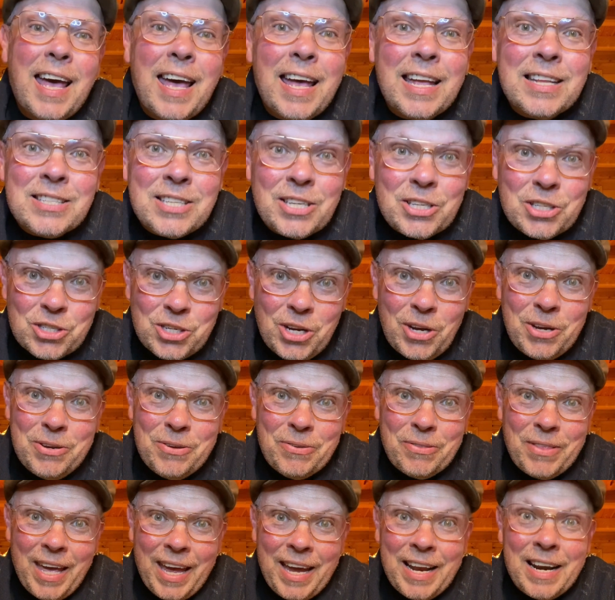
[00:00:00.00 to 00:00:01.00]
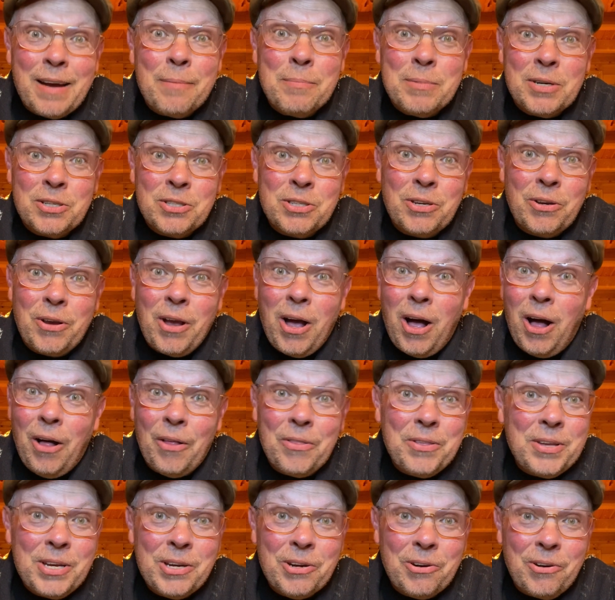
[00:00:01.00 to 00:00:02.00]
to show you that, I'm going to show you all
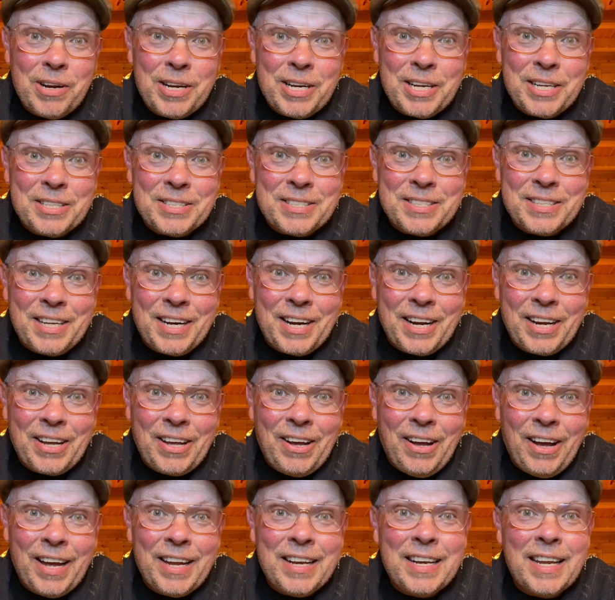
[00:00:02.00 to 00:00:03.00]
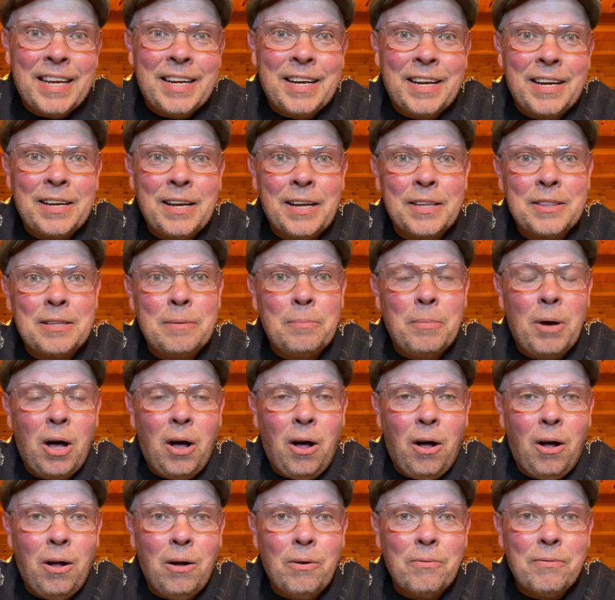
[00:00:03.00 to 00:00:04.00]
the ingredients that I got, and I got them
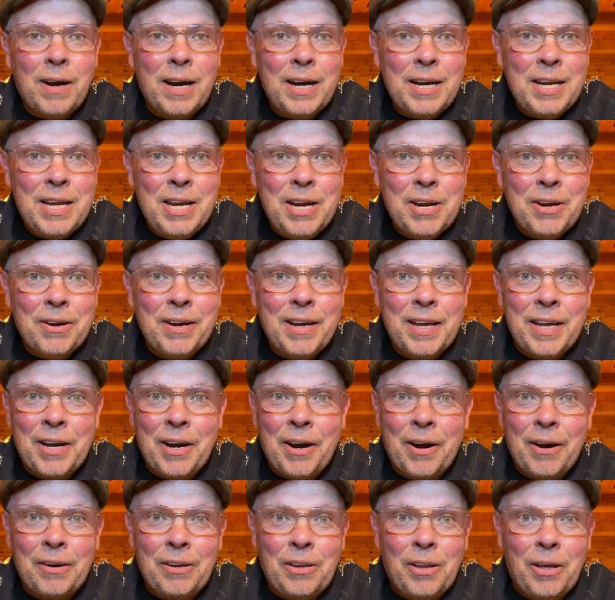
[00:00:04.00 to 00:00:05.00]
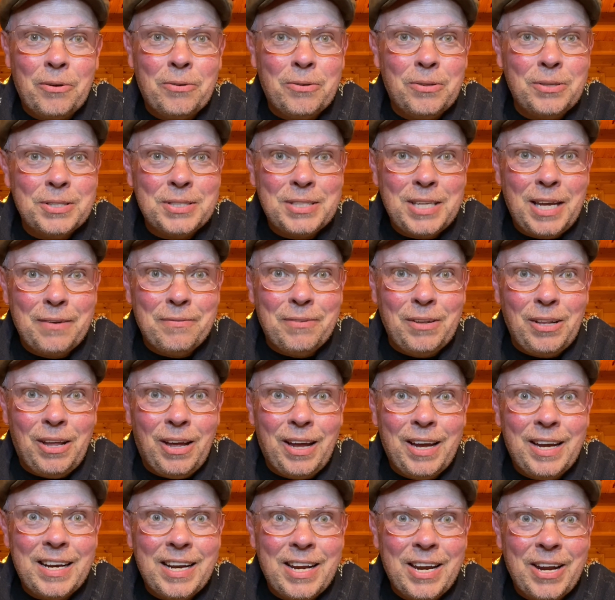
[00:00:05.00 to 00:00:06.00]
all right here at our local
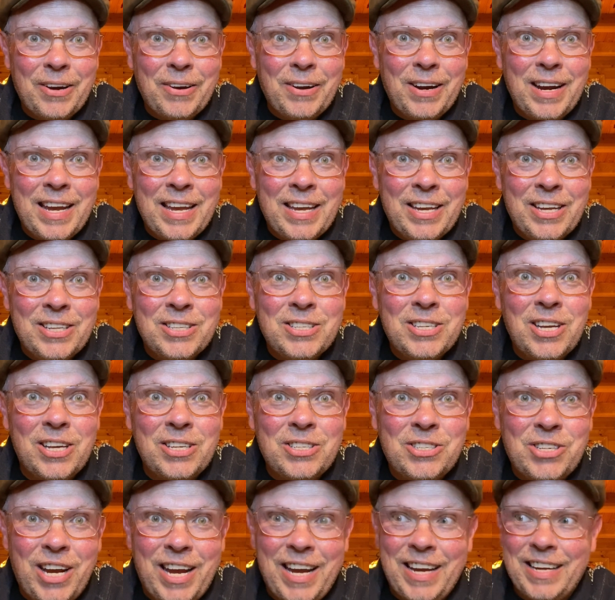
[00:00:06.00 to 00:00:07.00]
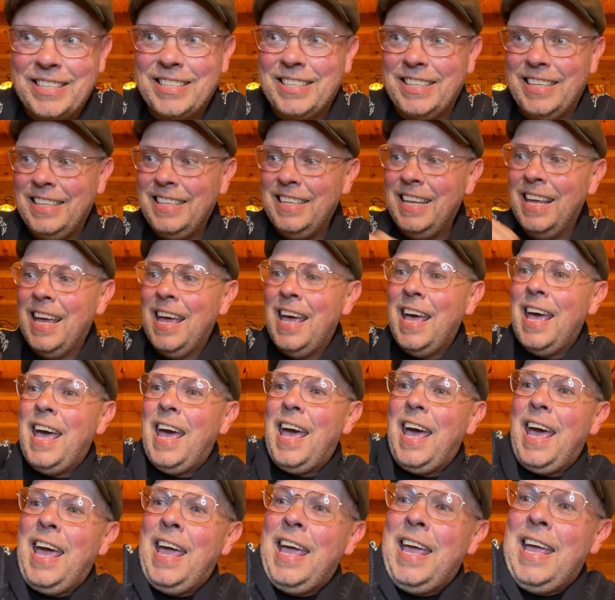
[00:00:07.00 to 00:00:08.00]
Save-A-Lot here in Jackson.
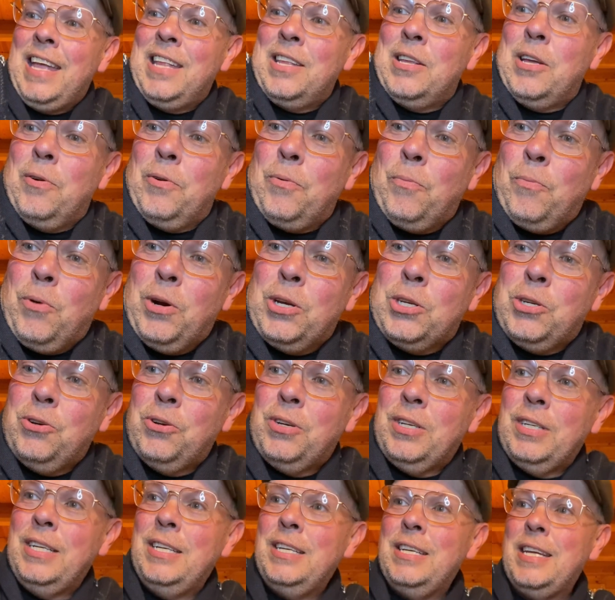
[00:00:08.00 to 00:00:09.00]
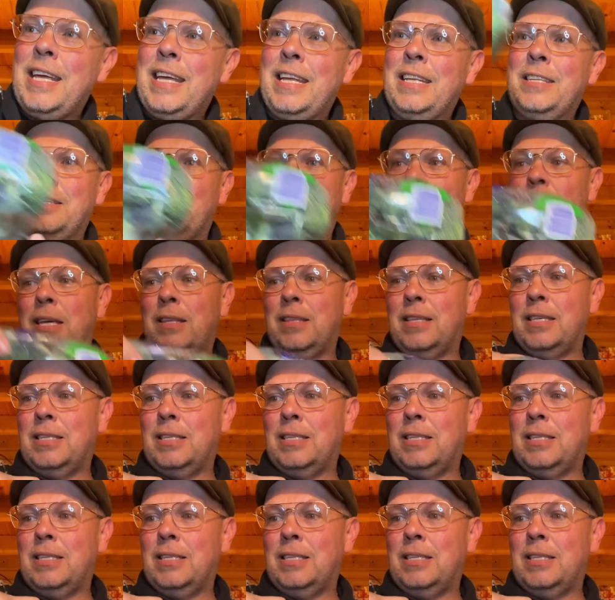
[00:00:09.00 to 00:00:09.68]
And what you're going to need to make this